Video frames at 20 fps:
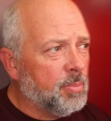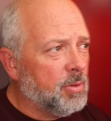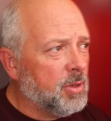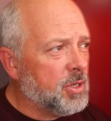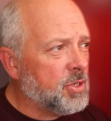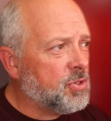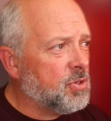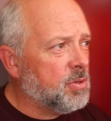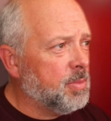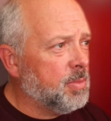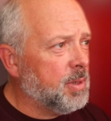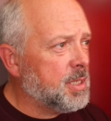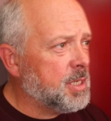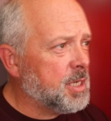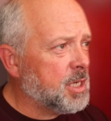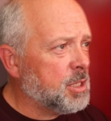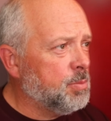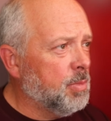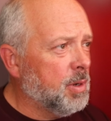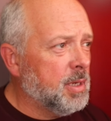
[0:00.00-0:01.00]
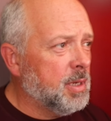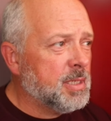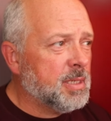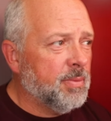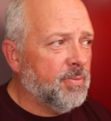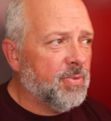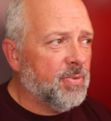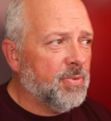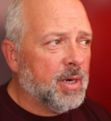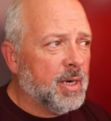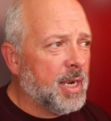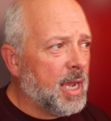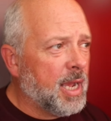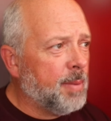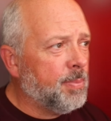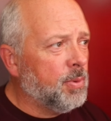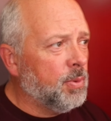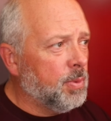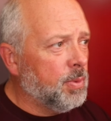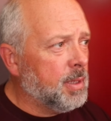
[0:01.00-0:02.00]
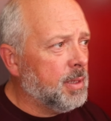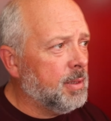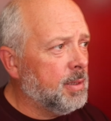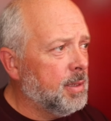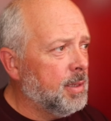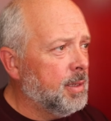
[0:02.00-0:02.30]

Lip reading: Plus for about 6 months. I'm very happy with it.